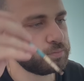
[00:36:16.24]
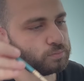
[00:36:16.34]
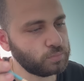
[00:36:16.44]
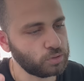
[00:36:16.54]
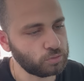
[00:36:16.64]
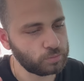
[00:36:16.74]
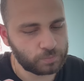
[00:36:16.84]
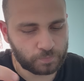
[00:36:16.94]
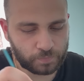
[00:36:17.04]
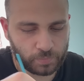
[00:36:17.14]

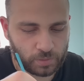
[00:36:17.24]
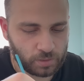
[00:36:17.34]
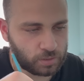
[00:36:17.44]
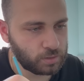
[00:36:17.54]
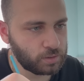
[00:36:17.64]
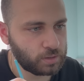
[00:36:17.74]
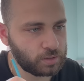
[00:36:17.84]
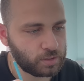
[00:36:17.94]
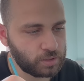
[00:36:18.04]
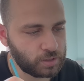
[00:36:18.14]
Boom.
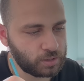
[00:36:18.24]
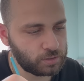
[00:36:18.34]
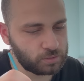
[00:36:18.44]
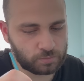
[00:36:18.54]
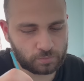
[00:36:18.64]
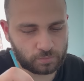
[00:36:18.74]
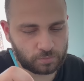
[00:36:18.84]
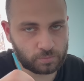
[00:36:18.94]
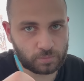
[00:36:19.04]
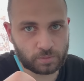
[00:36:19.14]
And then
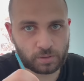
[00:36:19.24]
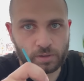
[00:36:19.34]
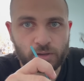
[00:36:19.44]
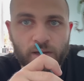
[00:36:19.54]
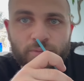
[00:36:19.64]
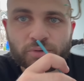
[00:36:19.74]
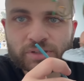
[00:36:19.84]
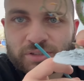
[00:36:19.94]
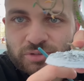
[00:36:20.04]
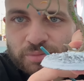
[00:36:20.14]
I'm going
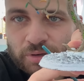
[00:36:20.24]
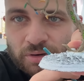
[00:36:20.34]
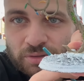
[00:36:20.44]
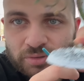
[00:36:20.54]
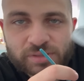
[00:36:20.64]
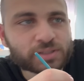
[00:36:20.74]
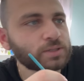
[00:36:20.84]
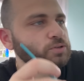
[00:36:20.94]
to do up all those little